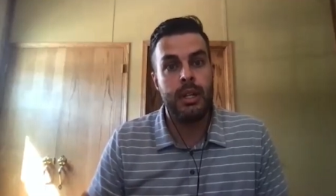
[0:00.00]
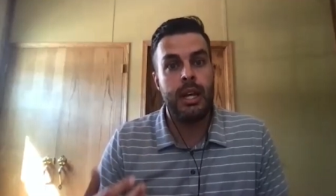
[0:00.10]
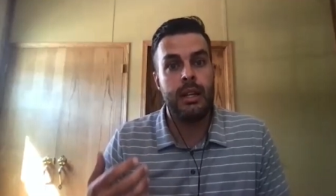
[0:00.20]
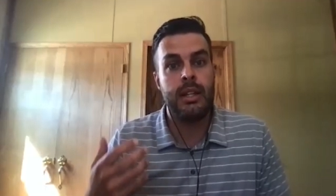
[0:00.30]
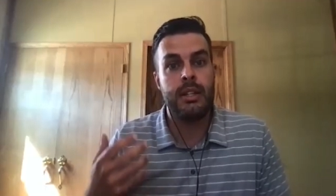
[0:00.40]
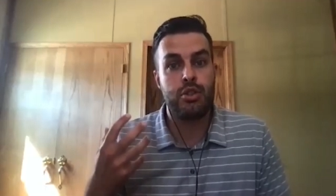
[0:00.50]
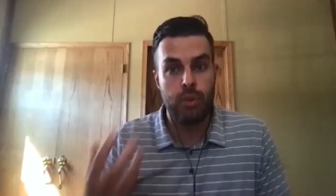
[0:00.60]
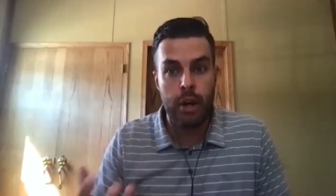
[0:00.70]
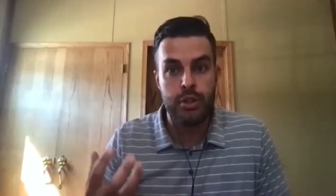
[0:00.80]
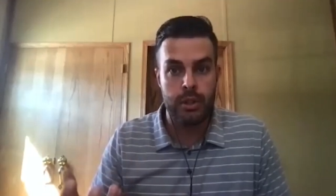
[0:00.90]
and this
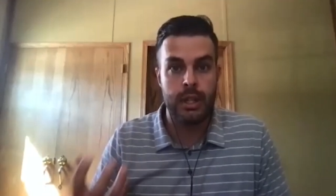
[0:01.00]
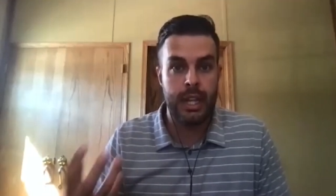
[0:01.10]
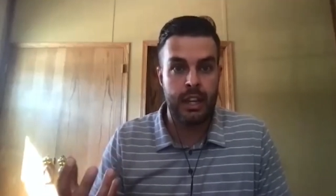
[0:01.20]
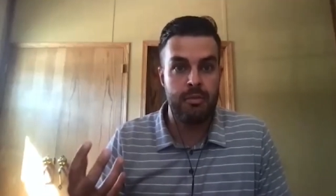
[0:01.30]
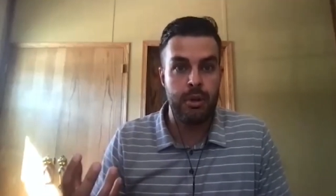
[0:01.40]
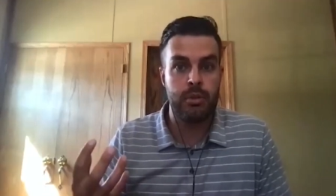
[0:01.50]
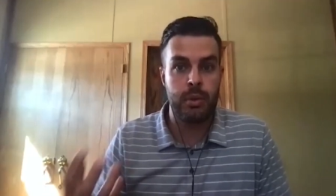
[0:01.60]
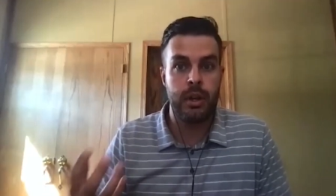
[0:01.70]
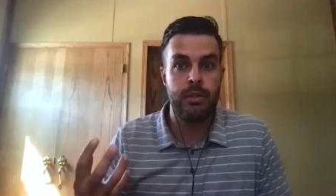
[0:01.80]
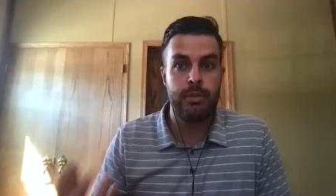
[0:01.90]
structure that they have built with
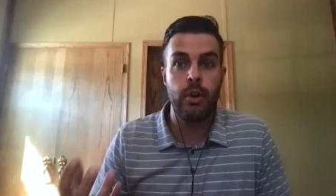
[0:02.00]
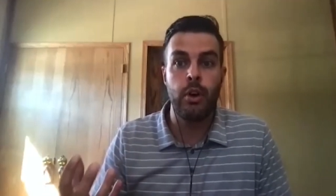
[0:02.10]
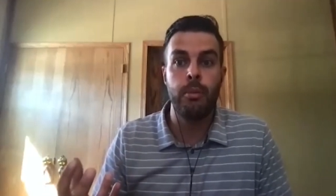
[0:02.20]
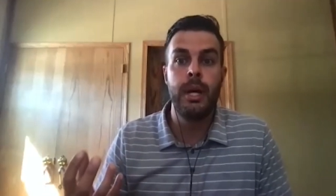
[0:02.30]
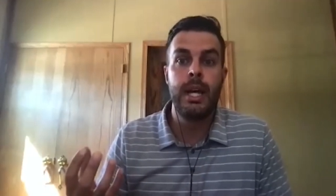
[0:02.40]
their firm